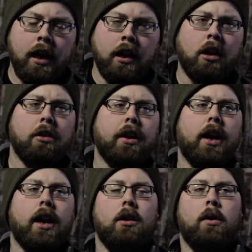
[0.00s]
Another thing
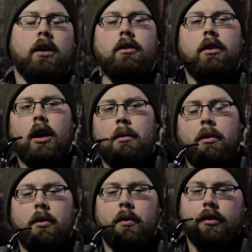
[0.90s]
I kind of wanted to talk
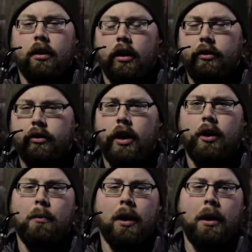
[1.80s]
about was the
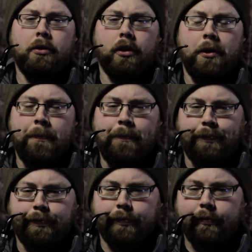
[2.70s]
Chicago Pipe Show.
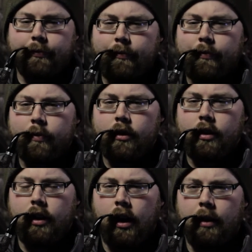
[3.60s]

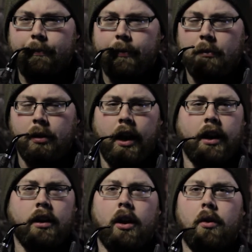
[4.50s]
I'm
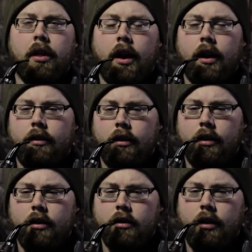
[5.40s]
planning to go to that in
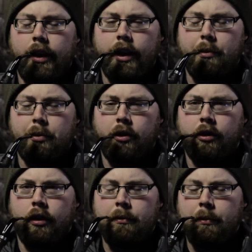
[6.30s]
late April,
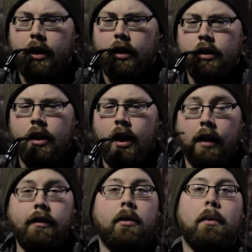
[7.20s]
early May.
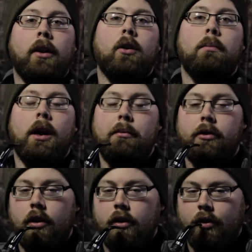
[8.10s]
I've never been to a pipe
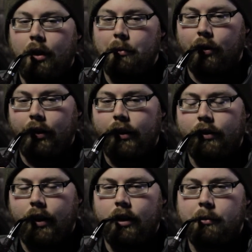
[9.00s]
show, so I'm really
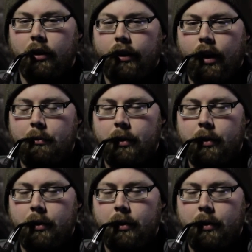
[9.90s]
excited about that.